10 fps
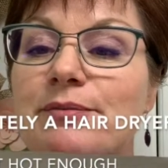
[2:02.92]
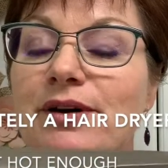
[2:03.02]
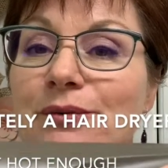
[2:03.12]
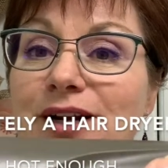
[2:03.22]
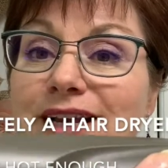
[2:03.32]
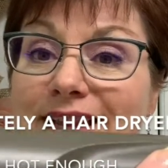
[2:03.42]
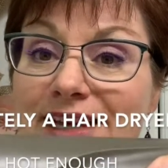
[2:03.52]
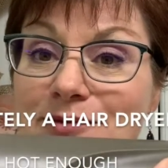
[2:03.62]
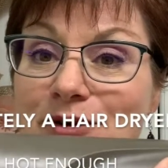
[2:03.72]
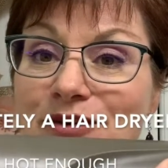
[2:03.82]
but what I like
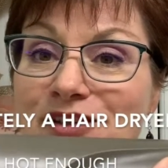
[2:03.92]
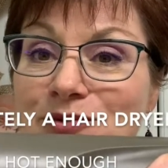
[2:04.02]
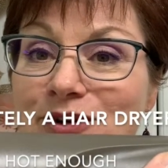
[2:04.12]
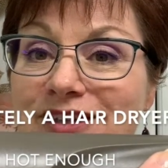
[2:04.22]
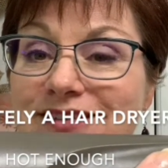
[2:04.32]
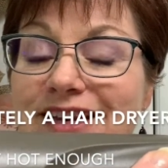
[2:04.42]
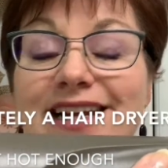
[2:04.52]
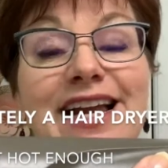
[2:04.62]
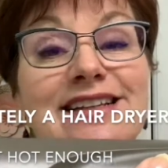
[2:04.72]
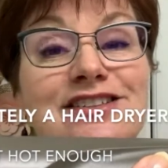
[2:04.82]
about this one is that it
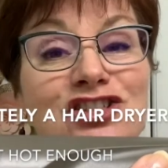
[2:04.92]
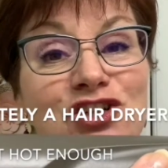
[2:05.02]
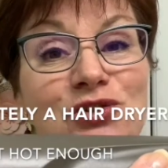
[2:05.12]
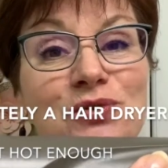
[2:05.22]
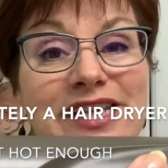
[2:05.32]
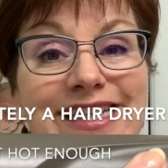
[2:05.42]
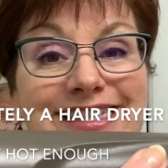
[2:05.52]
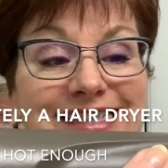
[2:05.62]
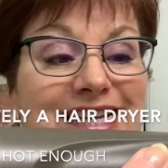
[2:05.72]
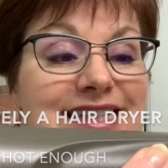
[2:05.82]
has two heat
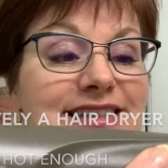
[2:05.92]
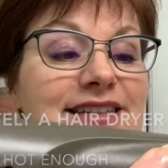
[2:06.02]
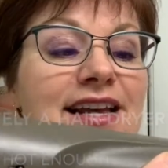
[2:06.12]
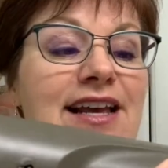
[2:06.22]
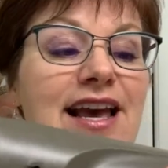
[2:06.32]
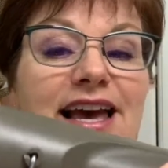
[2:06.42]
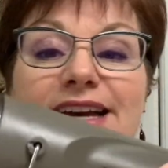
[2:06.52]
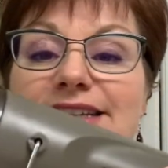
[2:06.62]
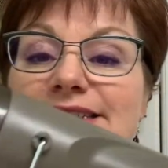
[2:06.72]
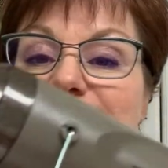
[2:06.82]
settings.
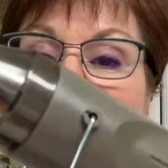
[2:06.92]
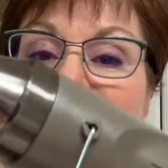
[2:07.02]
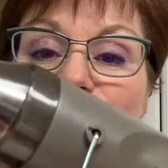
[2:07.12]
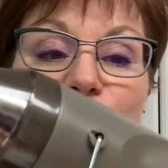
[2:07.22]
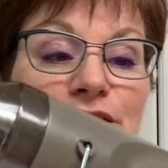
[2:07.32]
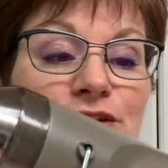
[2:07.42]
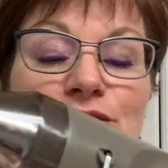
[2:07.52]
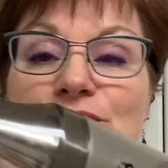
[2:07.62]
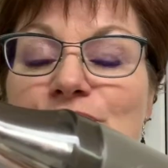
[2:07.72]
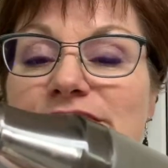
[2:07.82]
And so what you're
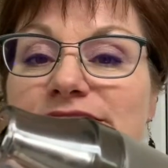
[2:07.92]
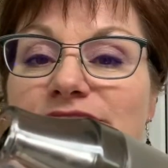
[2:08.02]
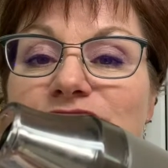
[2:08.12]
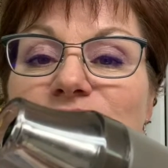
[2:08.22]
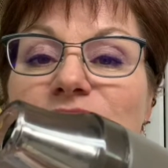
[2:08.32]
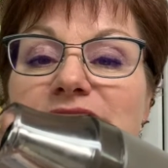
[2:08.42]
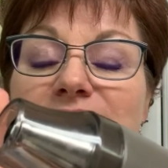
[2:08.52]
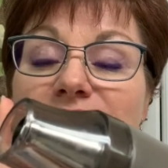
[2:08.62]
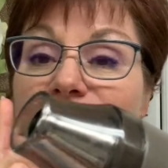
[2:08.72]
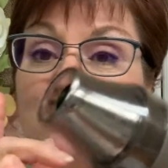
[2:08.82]
going to do
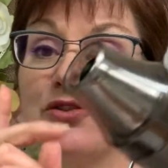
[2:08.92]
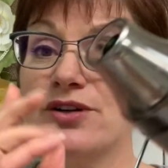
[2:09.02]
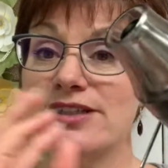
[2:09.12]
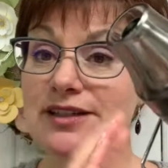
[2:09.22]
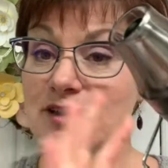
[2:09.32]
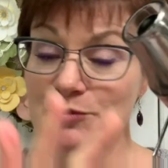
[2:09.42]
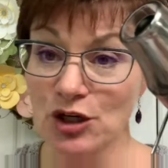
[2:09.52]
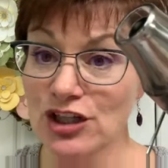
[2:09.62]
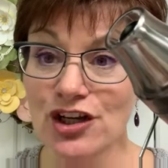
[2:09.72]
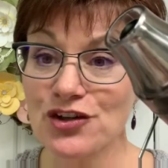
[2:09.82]
is you're going to
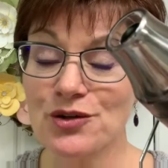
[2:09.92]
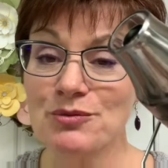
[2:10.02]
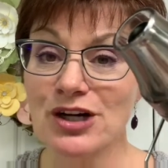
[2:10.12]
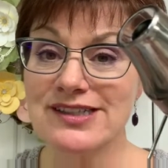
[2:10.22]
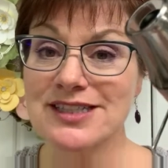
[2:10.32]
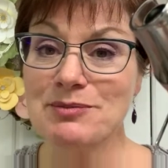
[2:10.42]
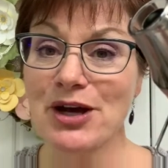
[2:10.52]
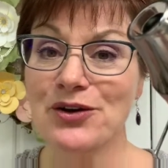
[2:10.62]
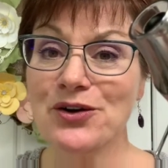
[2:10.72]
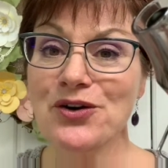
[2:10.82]
sprinkle on your embossing
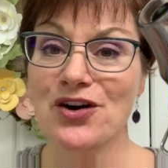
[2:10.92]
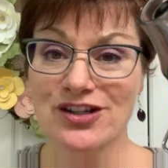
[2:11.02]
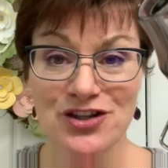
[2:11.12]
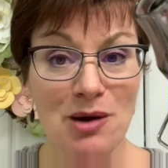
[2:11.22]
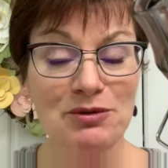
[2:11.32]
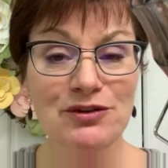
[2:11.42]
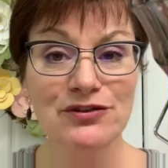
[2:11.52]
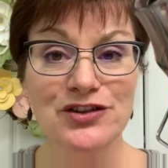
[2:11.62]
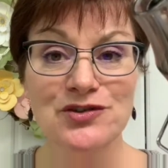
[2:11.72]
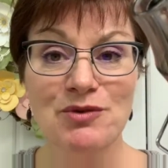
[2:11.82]
powder on top of the
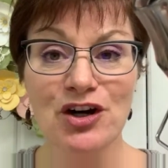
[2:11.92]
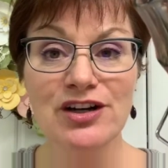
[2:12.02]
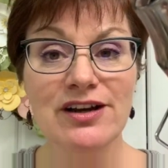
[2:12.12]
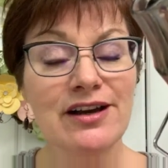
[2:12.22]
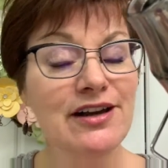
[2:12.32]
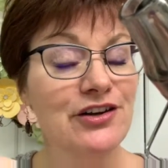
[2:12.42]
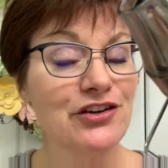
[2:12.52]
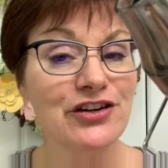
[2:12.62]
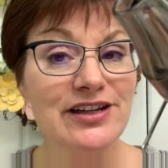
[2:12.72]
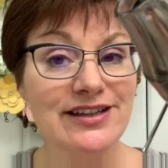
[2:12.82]
Versamark. You're
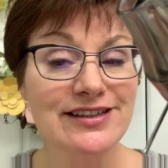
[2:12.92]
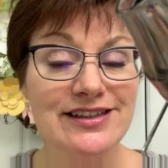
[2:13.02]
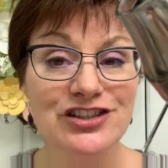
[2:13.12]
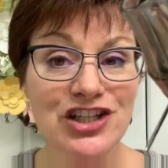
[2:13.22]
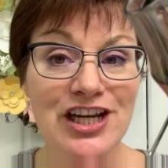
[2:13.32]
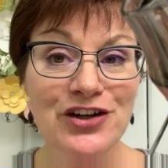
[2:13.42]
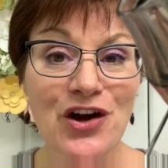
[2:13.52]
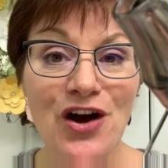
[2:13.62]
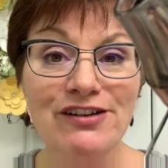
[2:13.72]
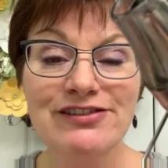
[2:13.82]
going to shake it
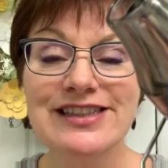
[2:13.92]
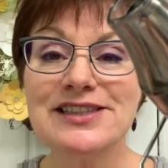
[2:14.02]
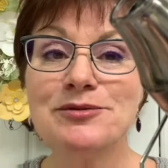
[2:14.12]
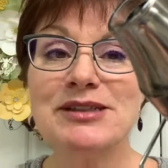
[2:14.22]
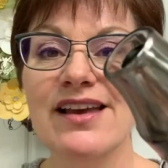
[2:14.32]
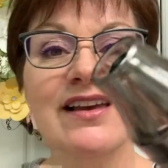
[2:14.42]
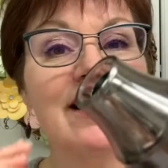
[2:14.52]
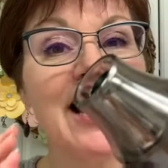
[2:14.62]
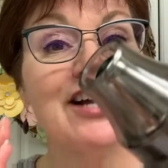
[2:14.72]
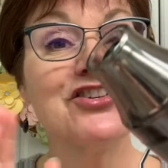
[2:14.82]
off a little bit,
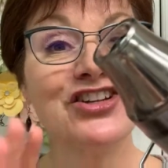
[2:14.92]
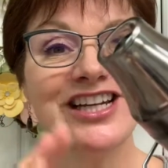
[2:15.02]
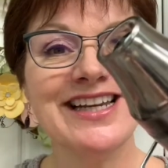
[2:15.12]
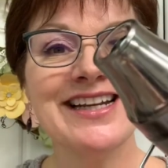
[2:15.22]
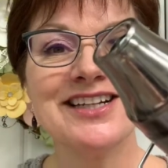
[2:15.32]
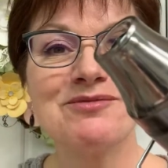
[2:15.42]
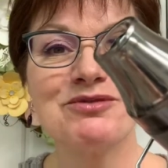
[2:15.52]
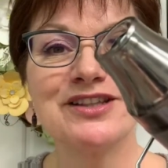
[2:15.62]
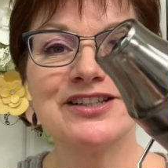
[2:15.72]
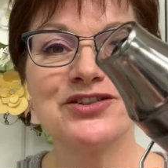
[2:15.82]
and you're going to heat it up
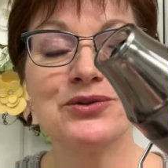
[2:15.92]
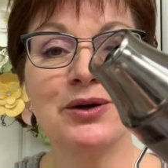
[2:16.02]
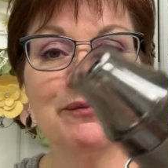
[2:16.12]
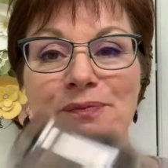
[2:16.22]
with this tool.